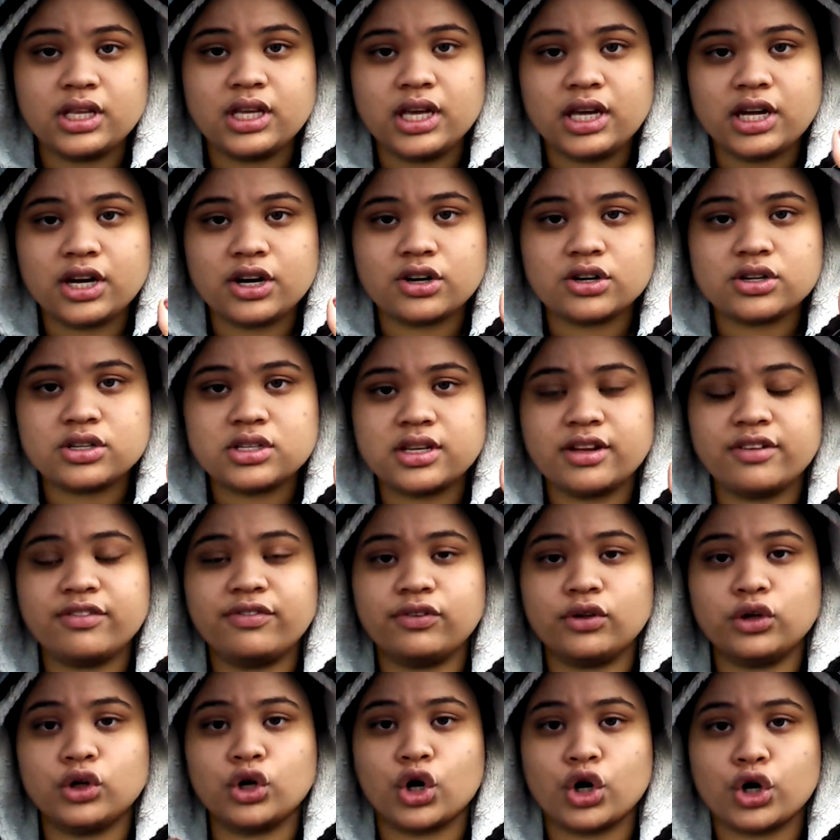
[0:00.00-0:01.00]
years
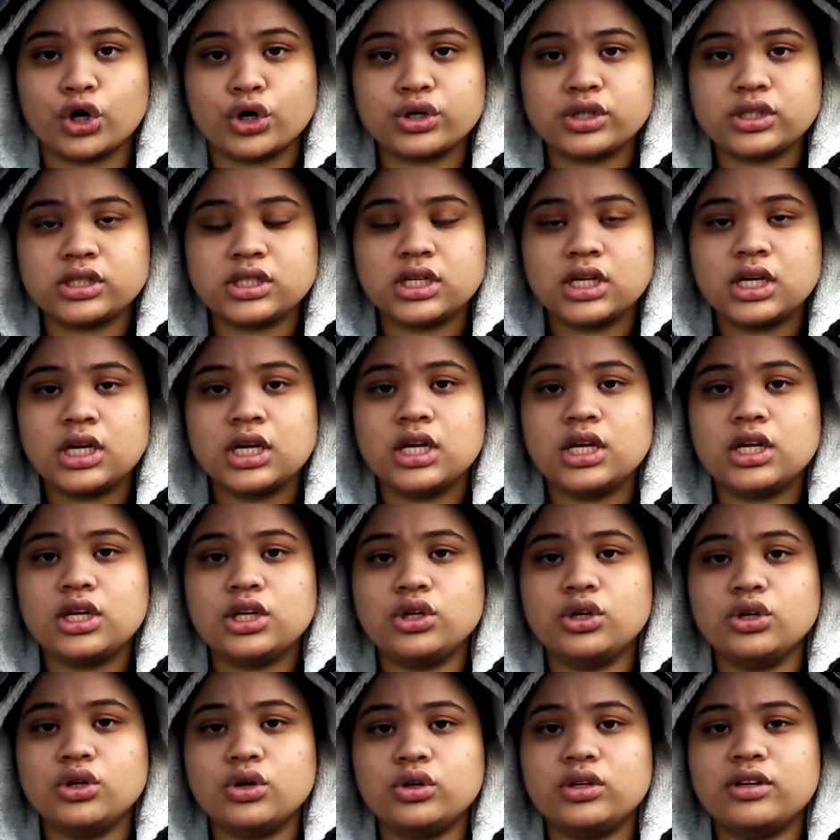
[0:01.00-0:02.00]
they've learned,
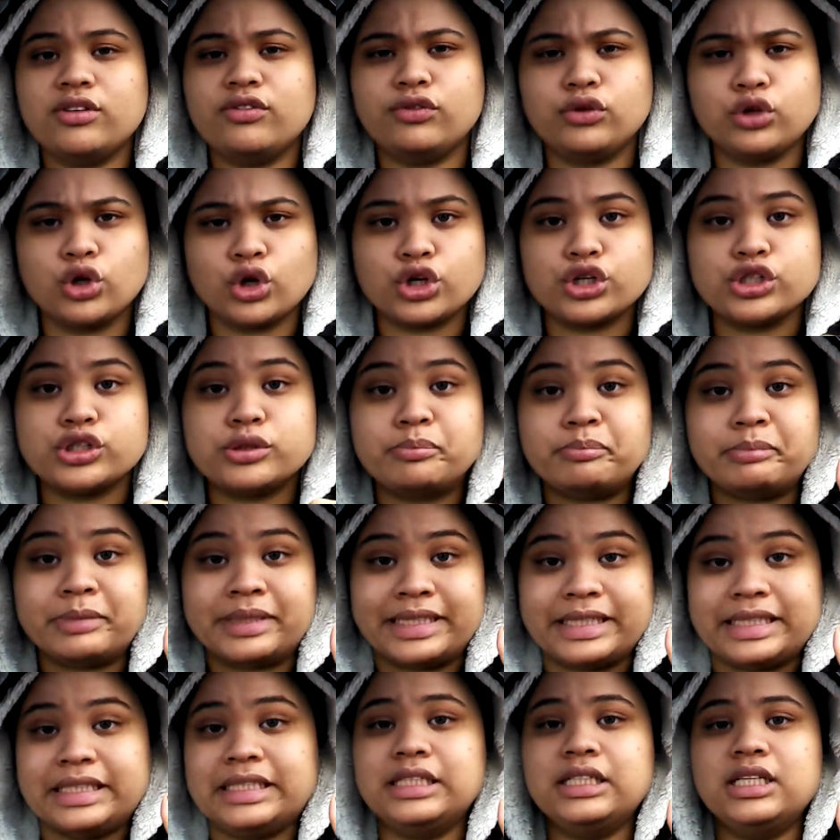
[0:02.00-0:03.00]
you know, they've learned
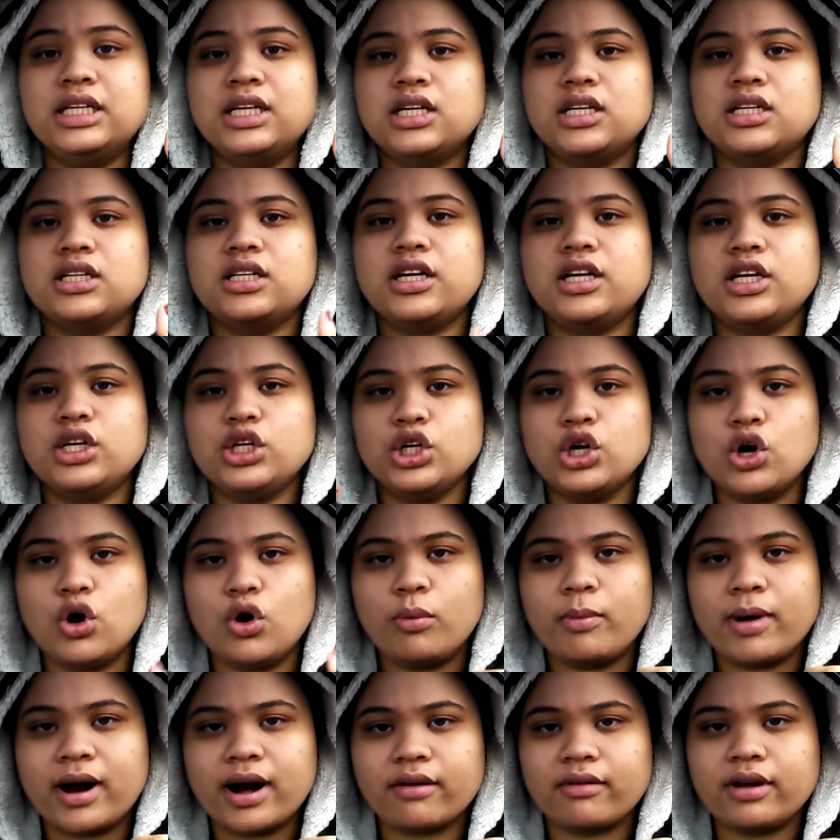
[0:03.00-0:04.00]
me. They
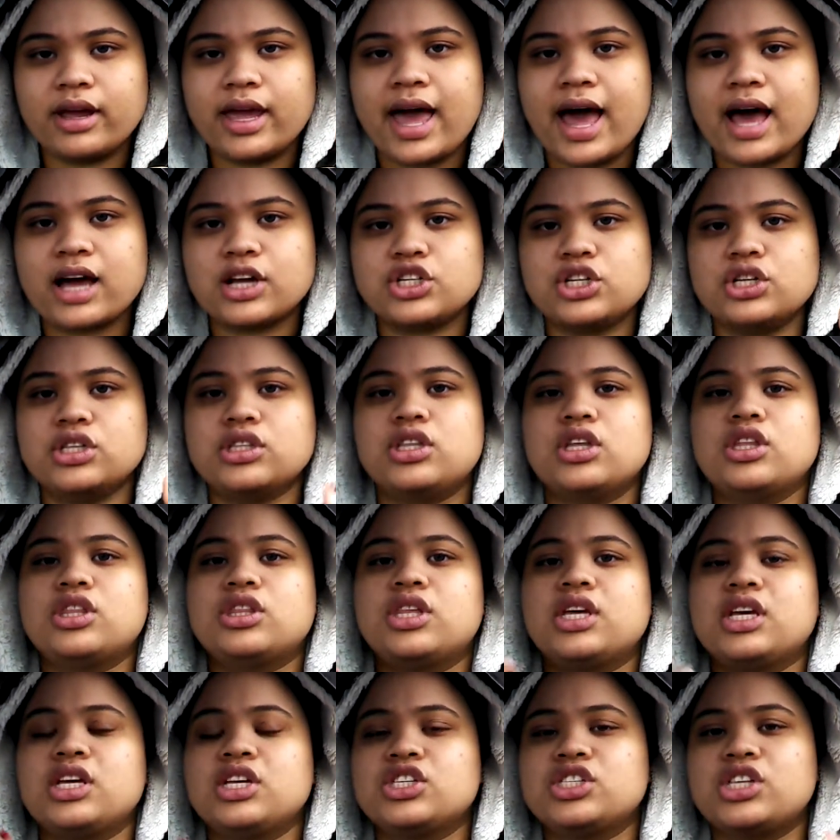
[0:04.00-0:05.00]
know my reaction to
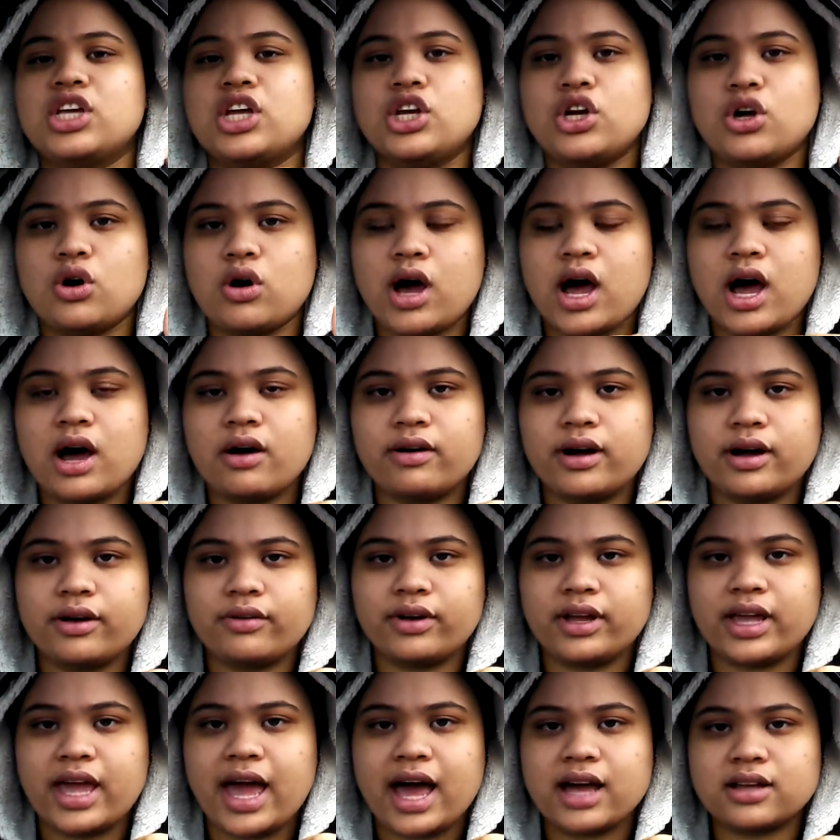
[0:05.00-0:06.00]
things. They know how I
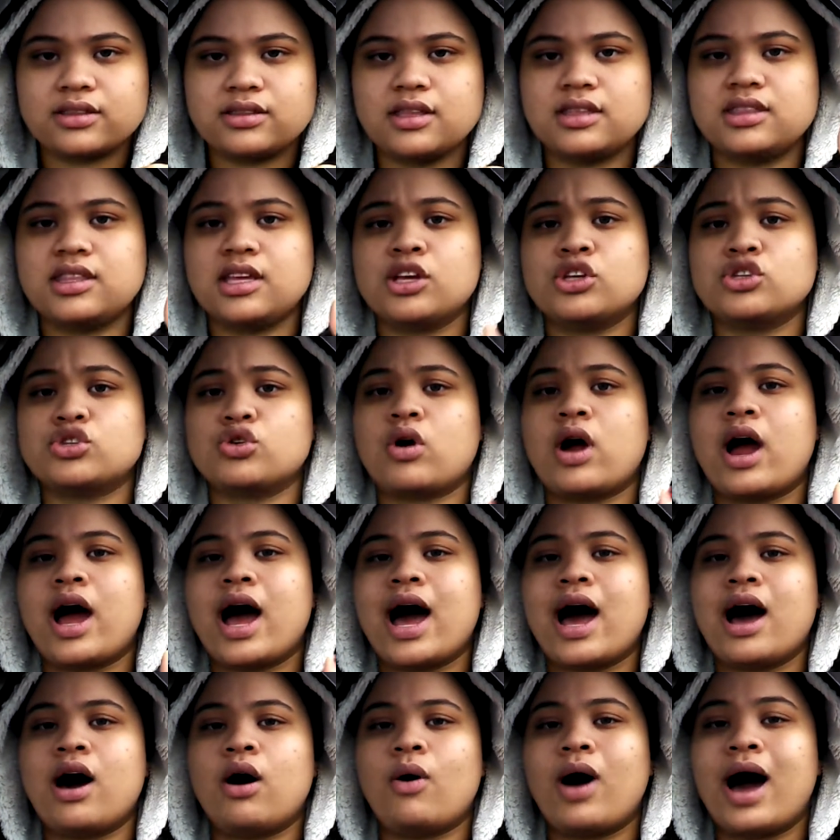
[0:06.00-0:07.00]
react to things or
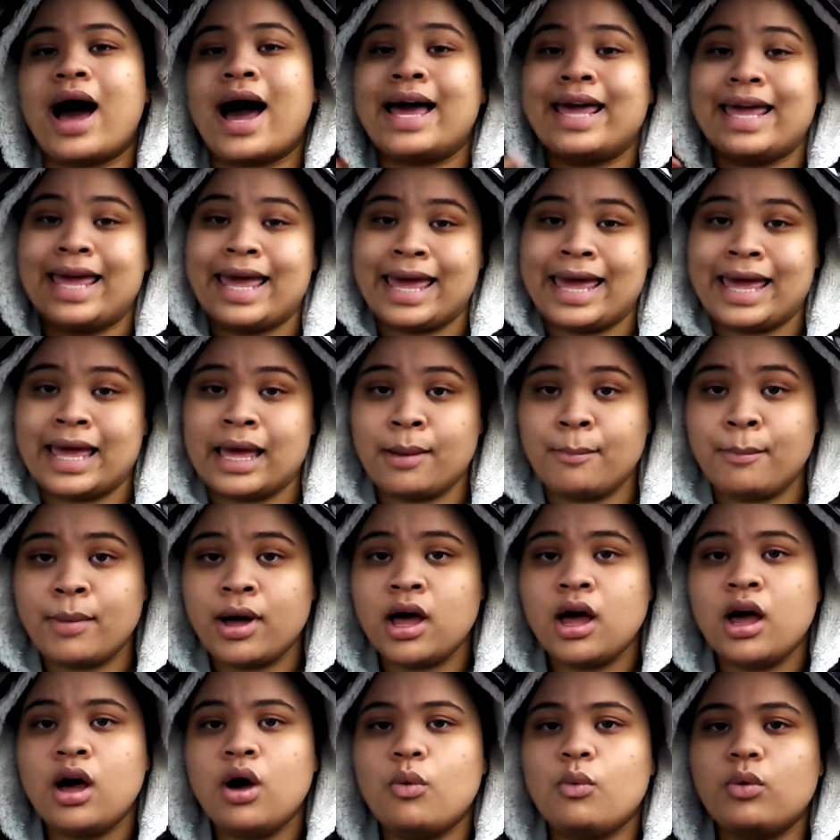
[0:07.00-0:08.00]
how I am
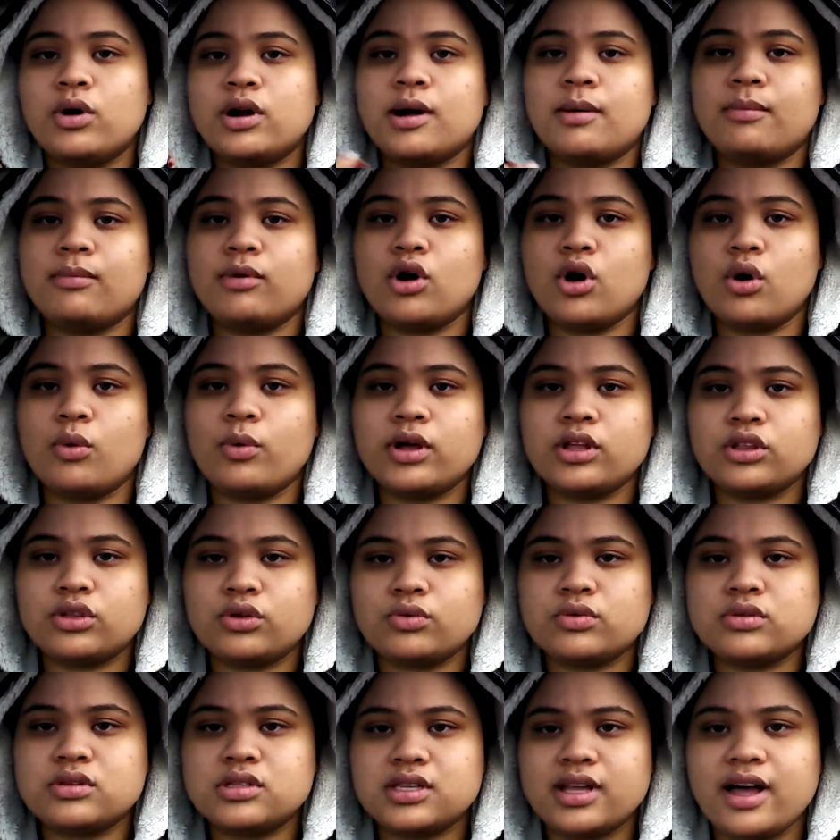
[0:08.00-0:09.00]
when I'm going
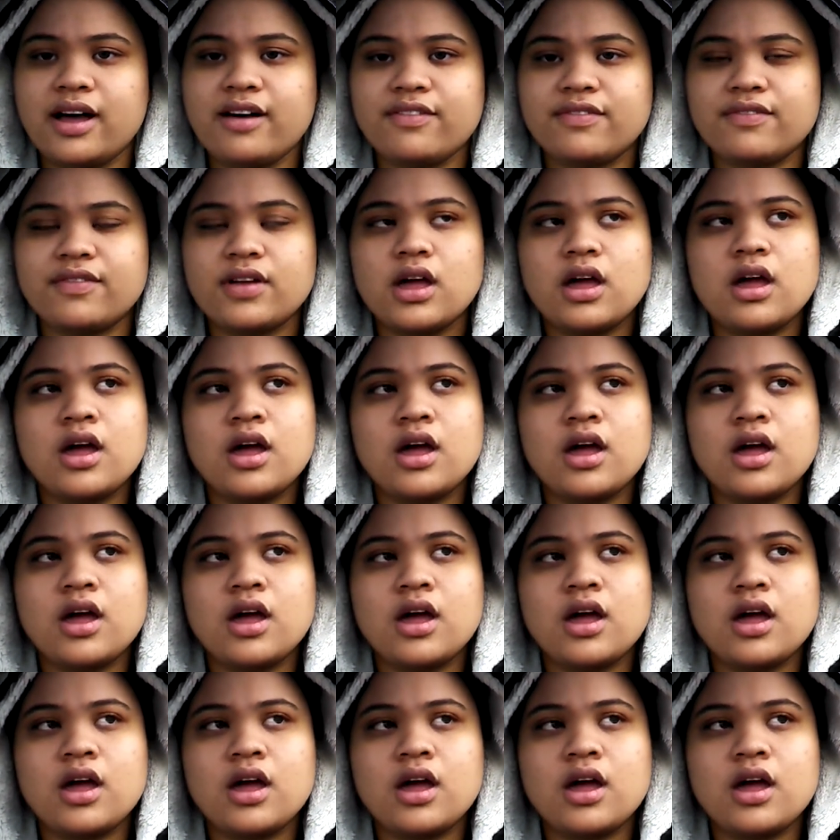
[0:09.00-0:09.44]
through stuff.